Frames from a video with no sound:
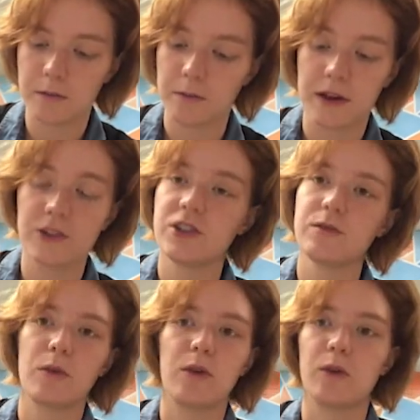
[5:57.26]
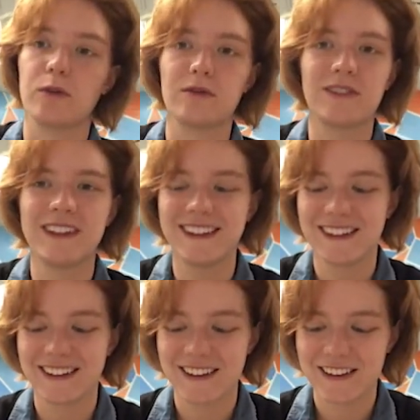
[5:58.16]
pinch and roll
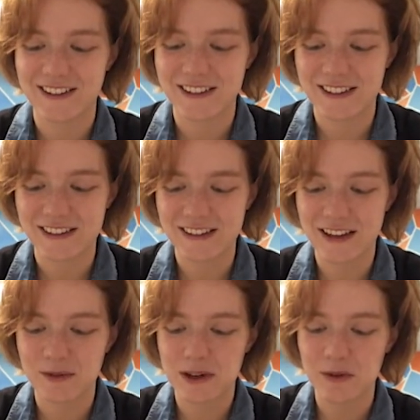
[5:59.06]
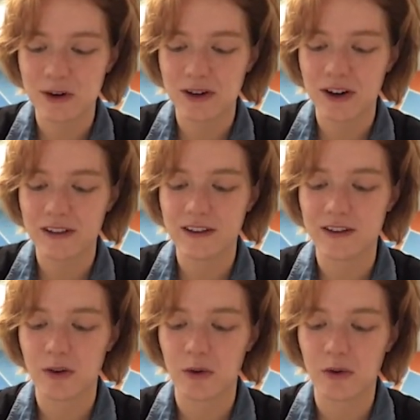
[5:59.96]
just like we were on the
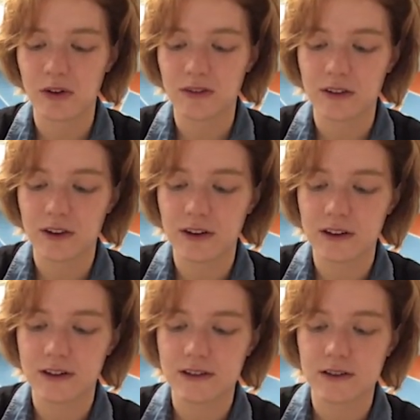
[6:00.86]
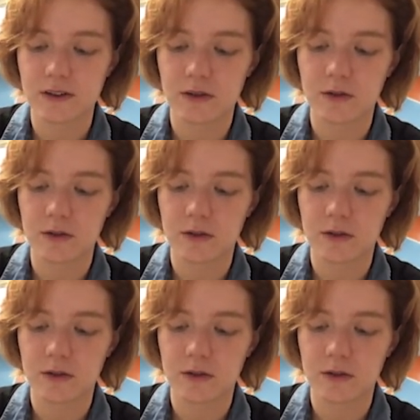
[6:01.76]
core. So,